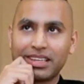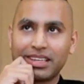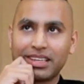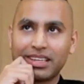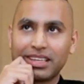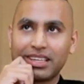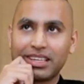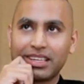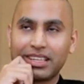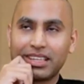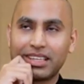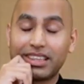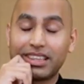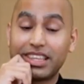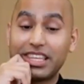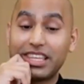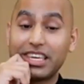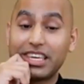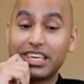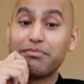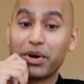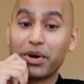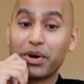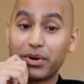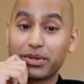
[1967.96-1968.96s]
the
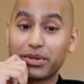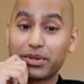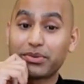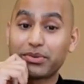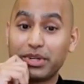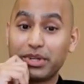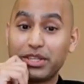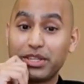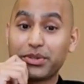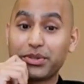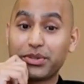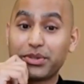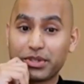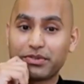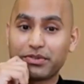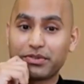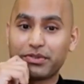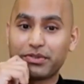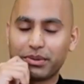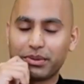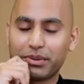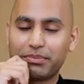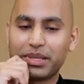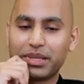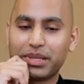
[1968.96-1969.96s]
most resourceful
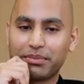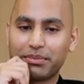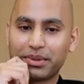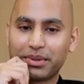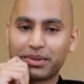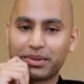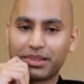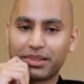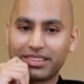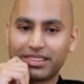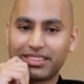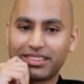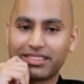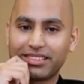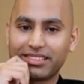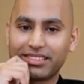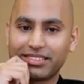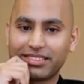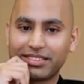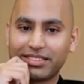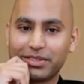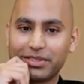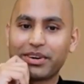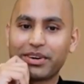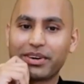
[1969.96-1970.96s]
people who
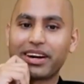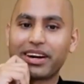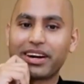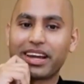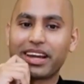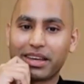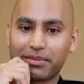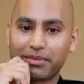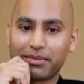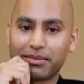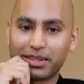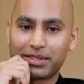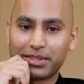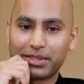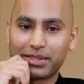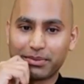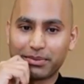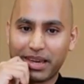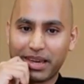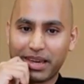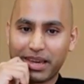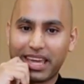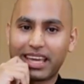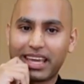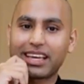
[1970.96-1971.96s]
were able to make
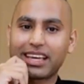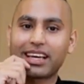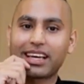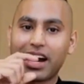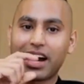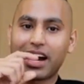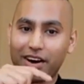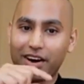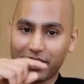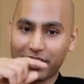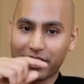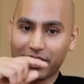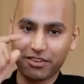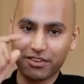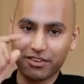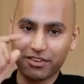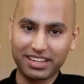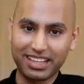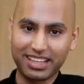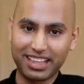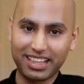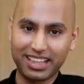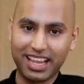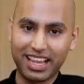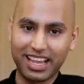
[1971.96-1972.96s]
out of it
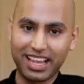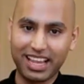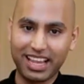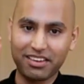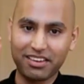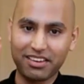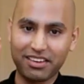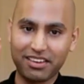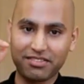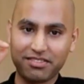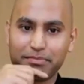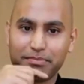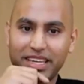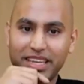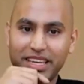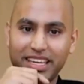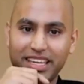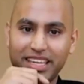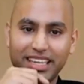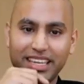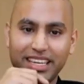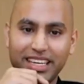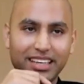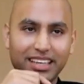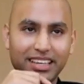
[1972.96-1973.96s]
alive. For me,
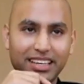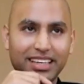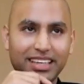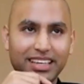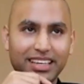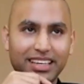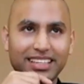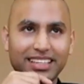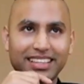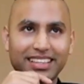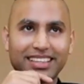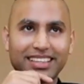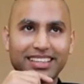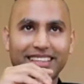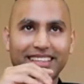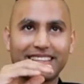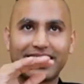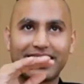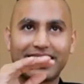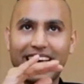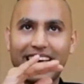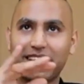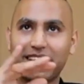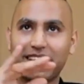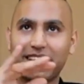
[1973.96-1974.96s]

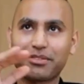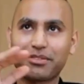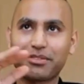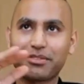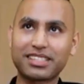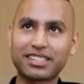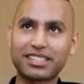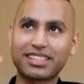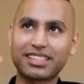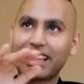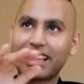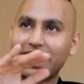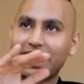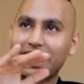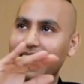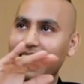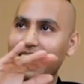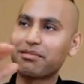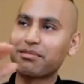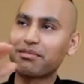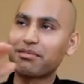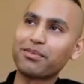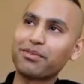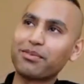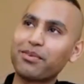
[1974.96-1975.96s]
that was the level
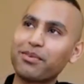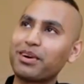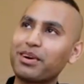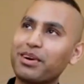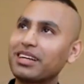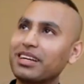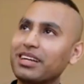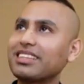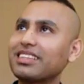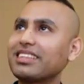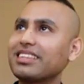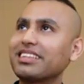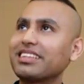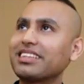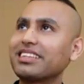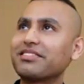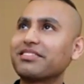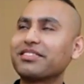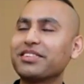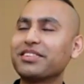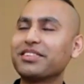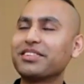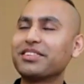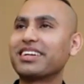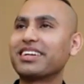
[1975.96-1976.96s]
1. If you
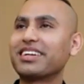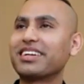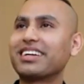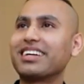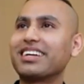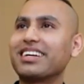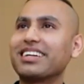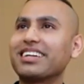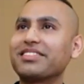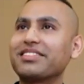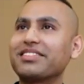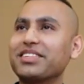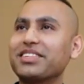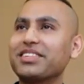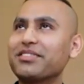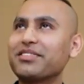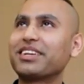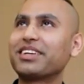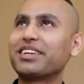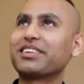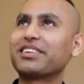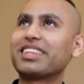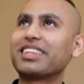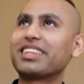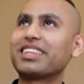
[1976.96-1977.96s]
were to
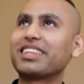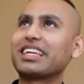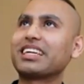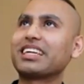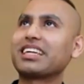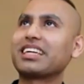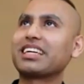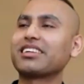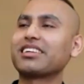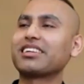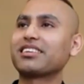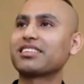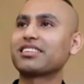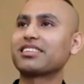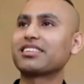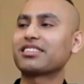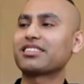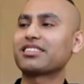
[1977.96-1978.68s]
think it as a